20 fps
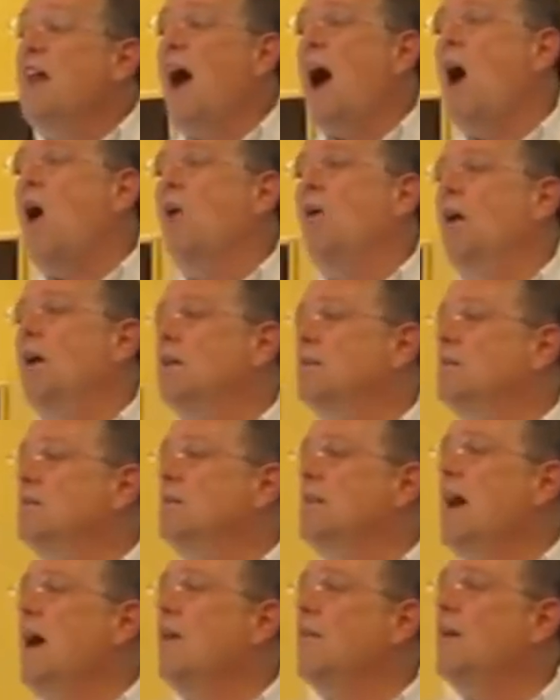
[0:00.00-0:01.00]
now,
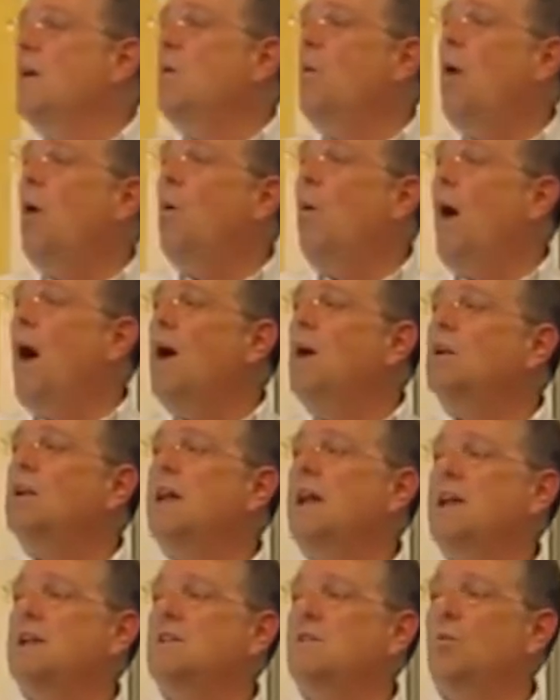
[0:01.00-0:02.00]
now that well,
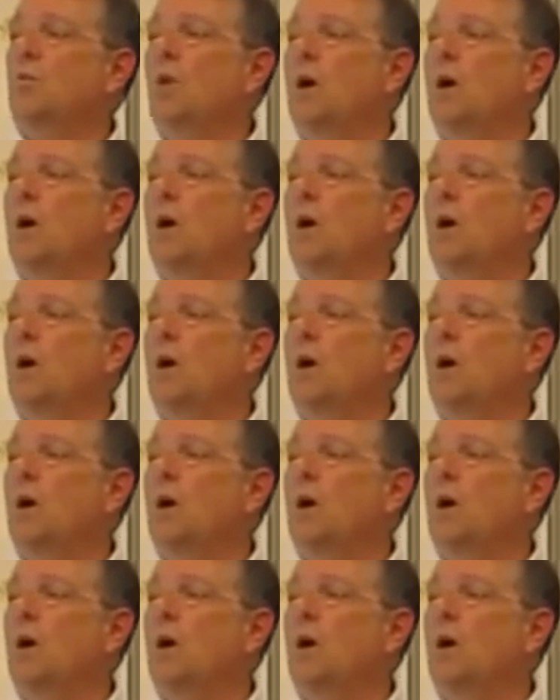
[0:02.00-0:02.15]
wild case,